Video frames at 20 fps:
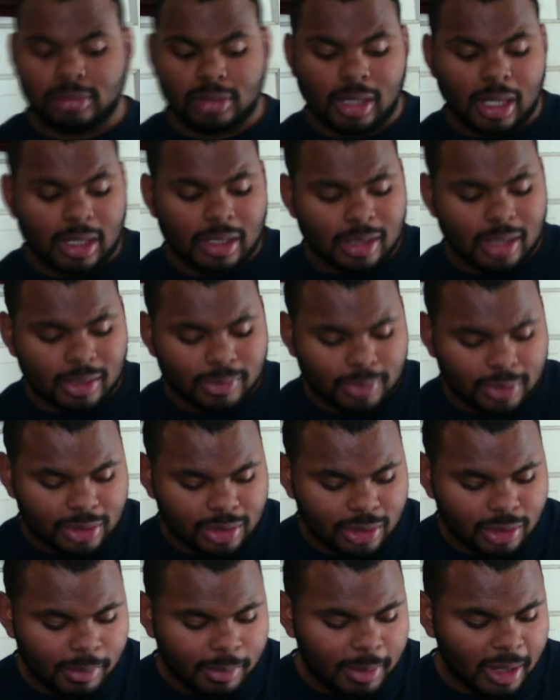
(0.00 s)
That starts with
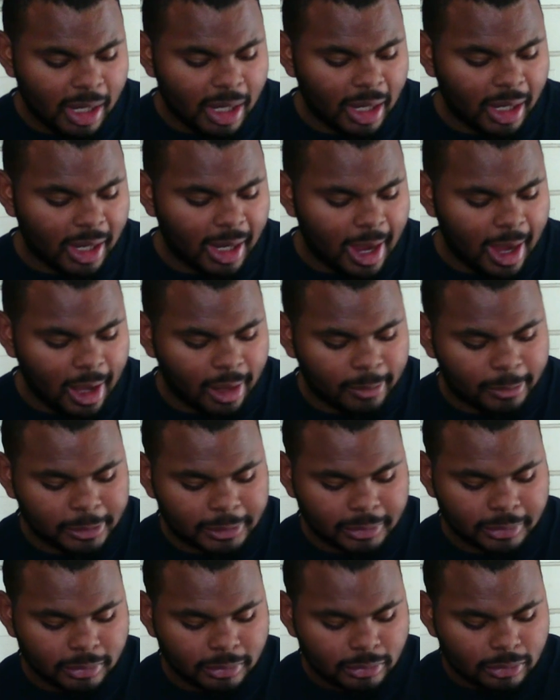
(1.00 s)
you being accountable.
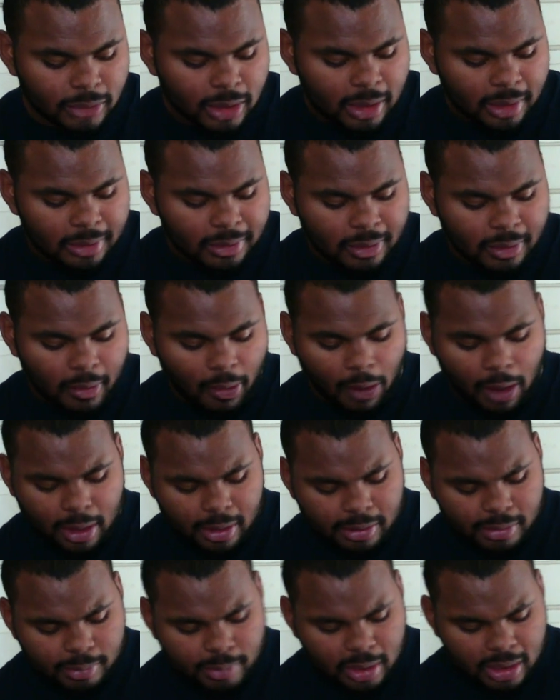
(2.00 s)
So I
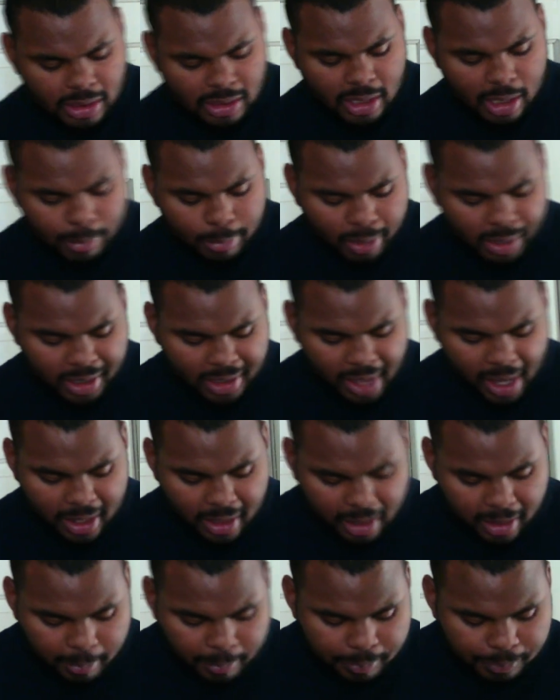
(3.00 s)
just want to bring that
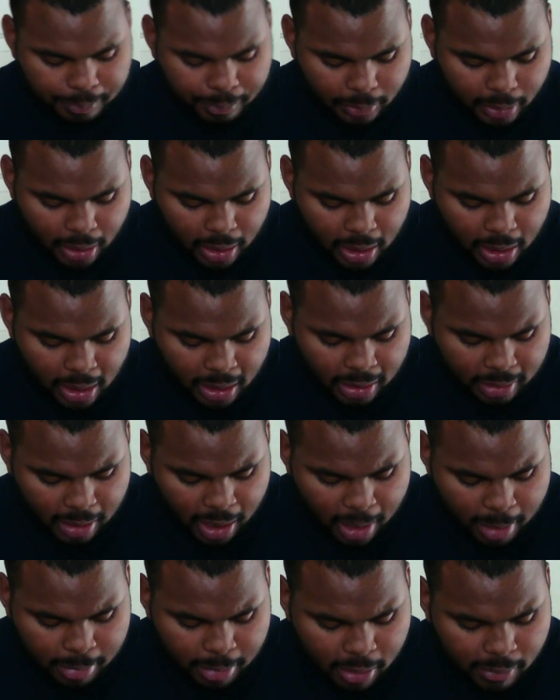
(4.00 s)
up.
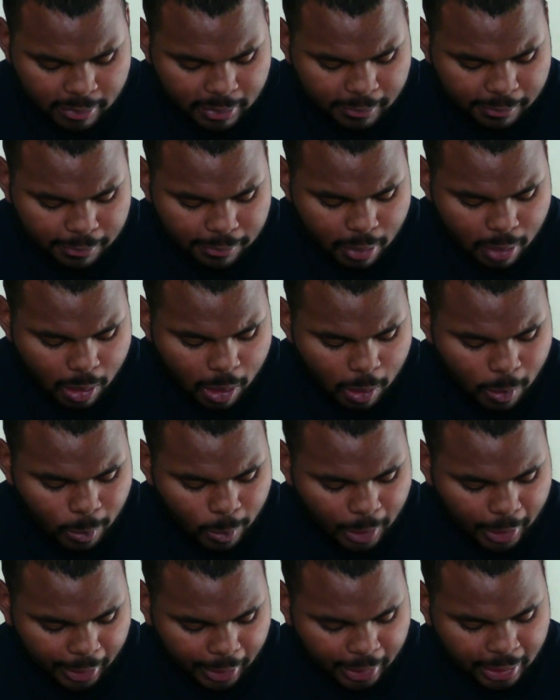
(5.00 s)
Now, moving
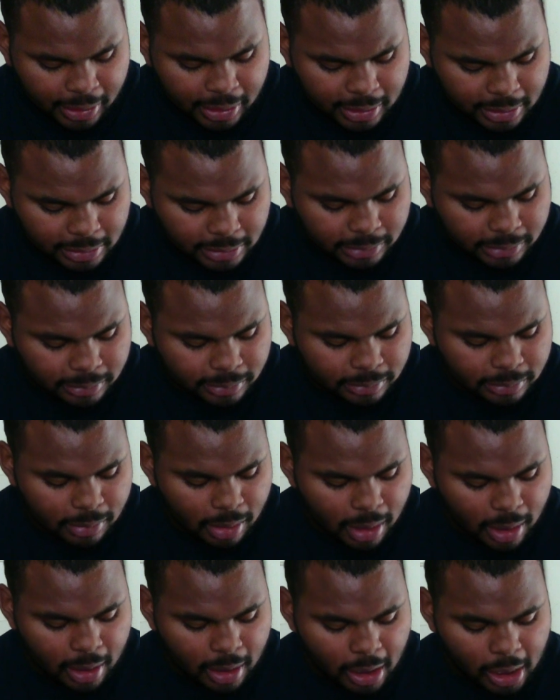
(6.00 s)
forward,
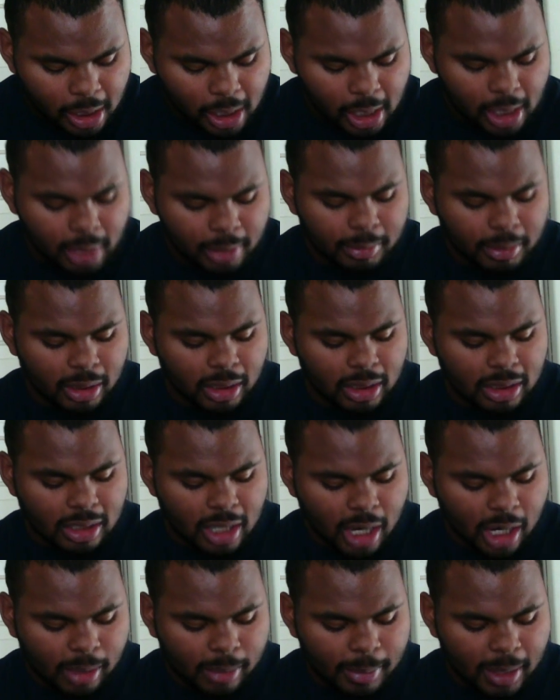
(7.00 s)
we're going to
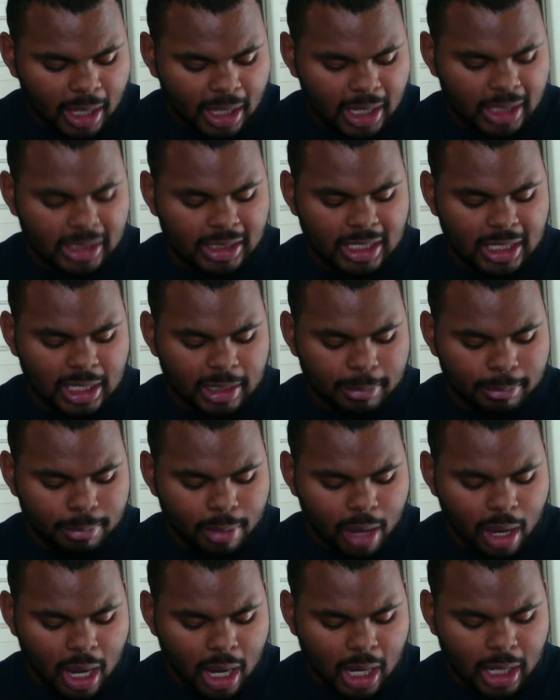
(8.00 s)
talk about a Kit
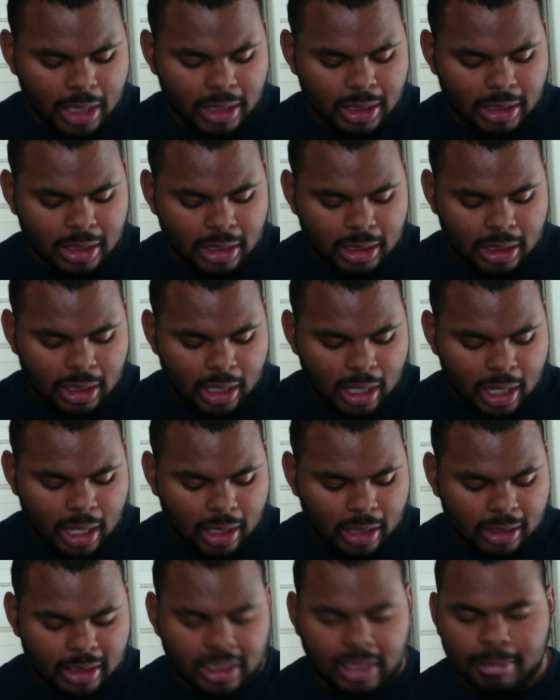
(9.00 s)
Bond.
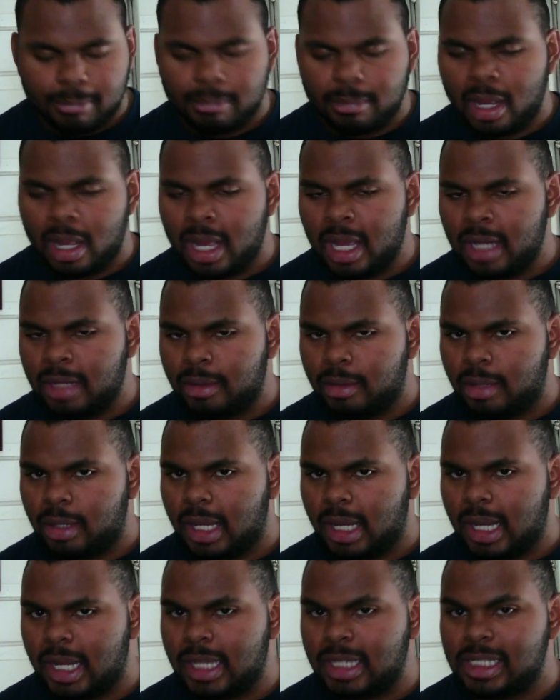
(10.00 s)
Kit Bond
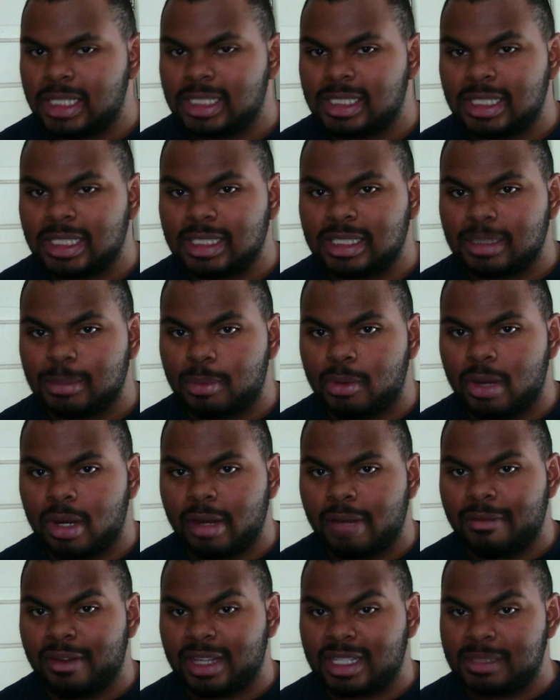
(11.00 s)
is in support
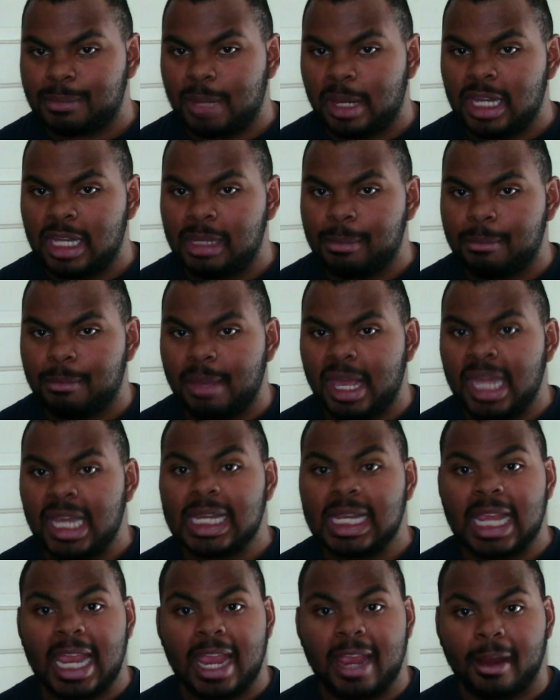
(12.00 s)
of expanding
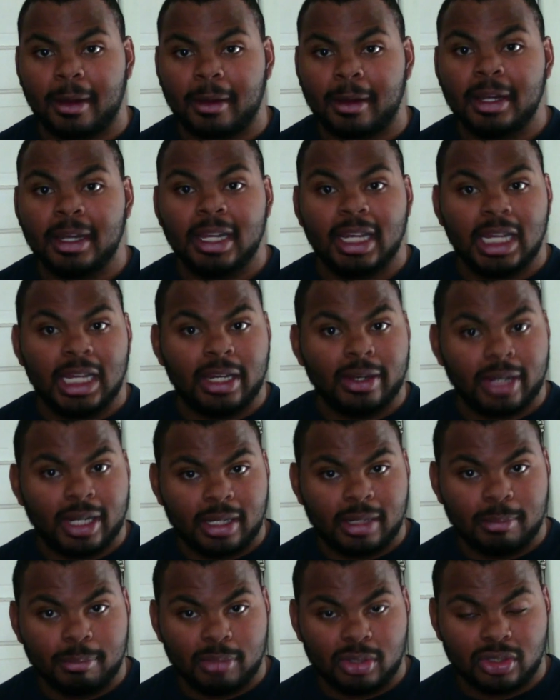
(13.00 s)
Medicare here
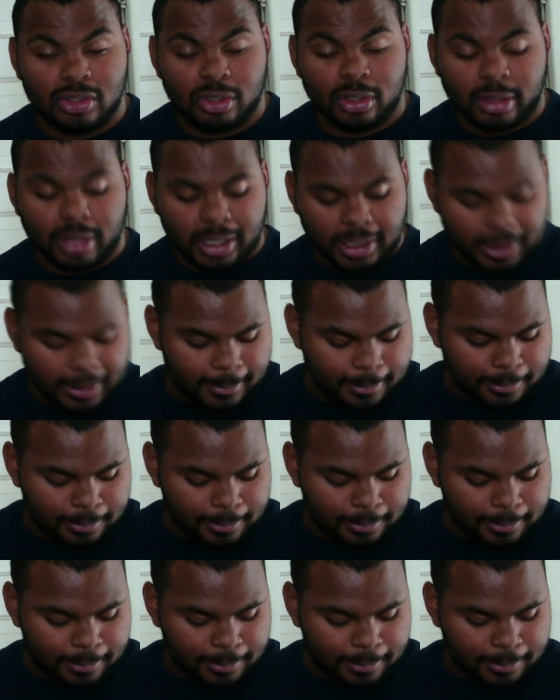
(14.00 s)
in Missouri.